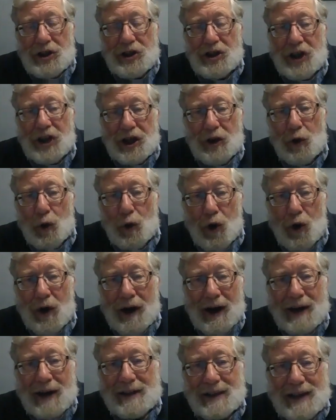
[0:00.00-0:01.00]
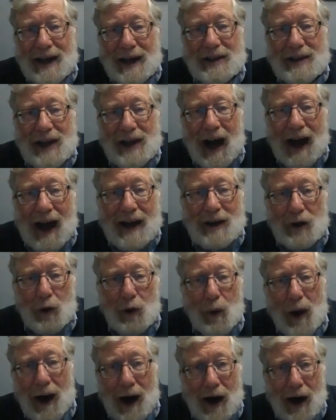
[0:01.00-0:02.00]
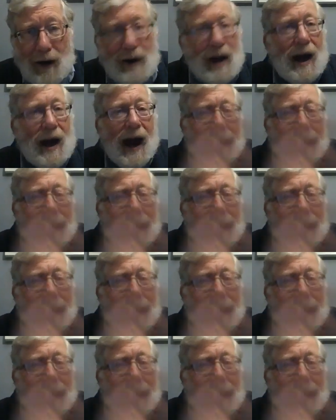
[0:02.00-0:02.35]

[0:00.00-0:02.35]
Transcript: Shiur, S-H-I-U-R.